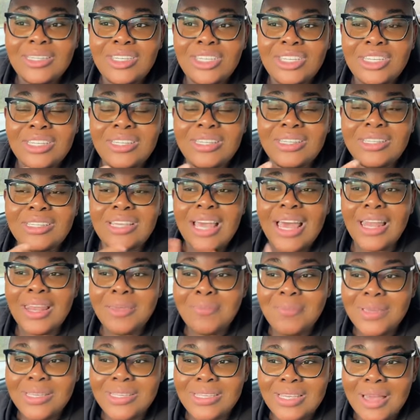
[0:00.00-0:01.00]
she's
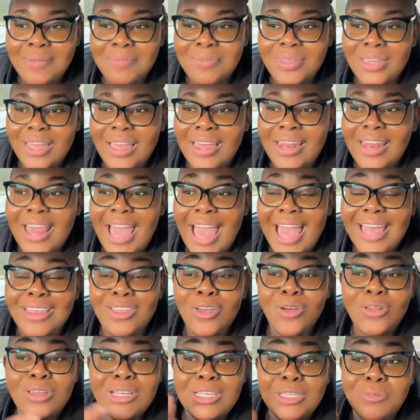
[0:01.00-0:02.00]
telling me something
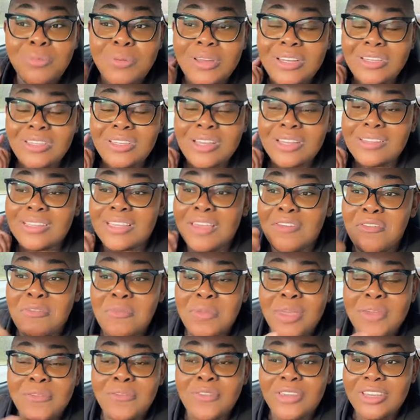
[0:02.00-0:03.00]
and the Holy Spirit starts
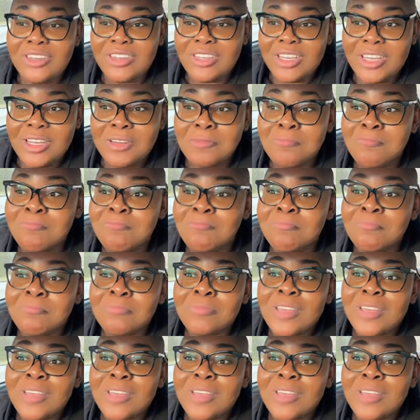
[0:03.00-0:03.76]
giving me a vision